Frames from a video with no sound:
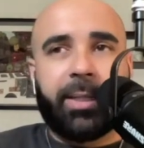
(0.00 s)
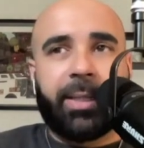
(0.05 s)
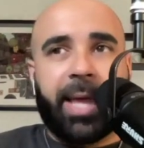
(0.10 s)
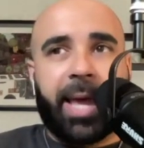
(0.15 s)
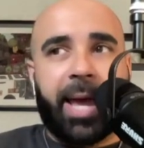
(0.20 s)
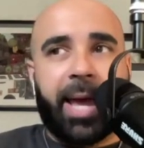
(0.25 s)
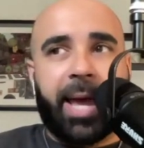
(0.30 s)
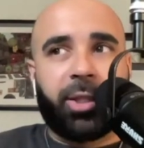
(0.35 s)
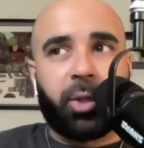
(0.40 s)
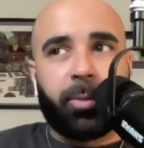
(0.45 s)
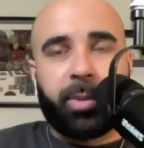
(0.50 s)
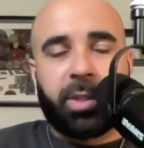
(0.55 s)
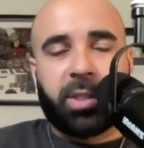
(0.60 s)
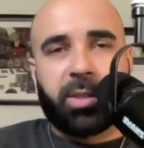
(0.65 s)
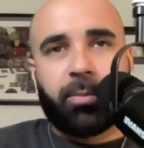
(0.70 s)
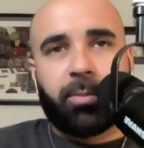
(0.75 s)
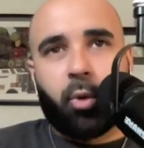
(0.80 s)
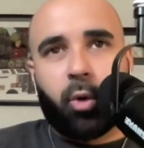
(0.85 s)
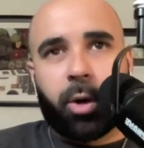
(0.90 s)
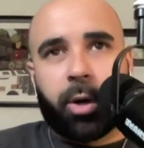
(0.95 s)
that there'll be
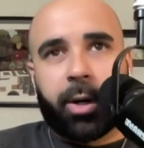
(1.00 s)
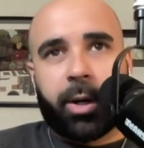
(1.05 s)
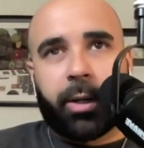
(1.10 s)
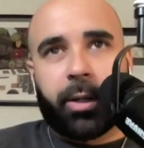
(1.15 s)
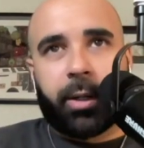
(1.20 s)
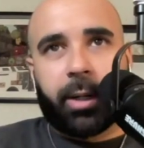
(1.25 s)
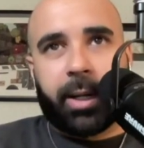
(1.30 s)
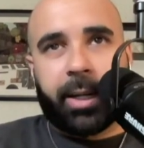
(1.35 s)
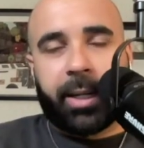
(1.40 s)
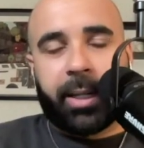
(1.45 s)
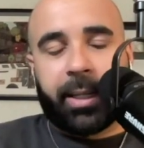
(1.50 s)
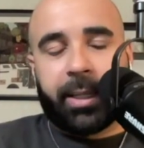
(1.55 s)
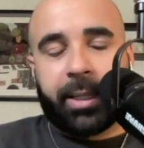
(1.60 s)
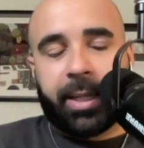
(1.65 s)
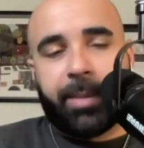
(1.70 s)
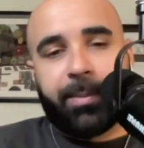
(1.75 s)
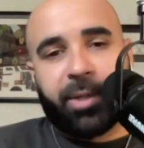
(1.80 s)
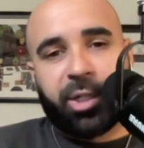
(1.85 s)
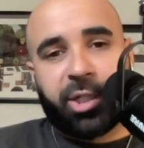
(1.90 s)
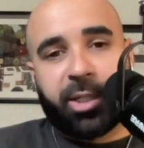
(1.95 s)
some more
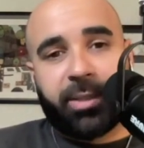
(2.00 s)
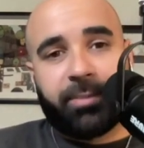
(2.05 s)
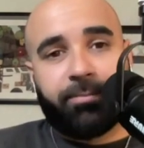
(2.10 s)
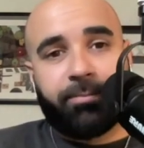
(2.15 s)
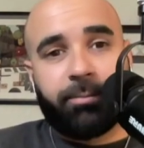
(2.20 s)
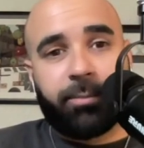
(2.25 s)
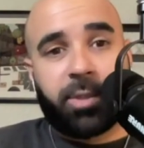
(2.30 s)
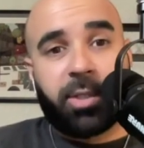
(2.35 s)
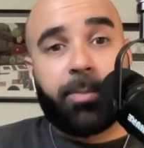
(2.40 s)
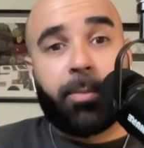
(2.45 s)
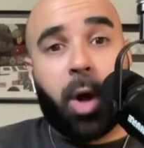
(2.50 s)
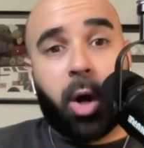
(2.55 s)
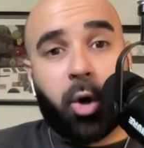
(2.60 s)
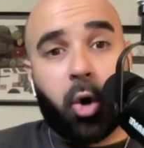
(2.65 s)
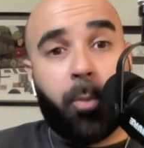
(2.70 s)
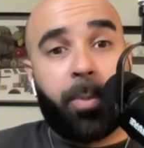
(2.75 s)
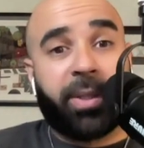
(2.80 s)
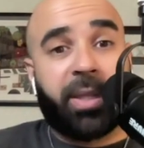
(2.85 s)
imaging tomorrow,